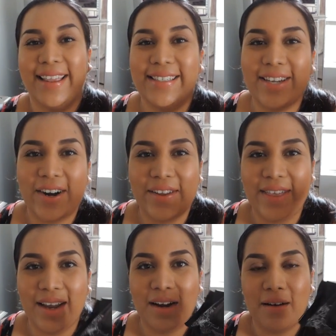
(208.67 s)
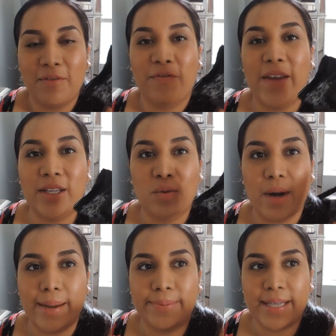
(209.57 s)
These are their face
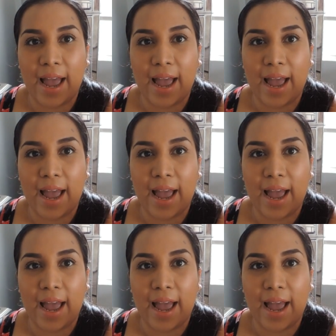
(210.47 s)
wipes.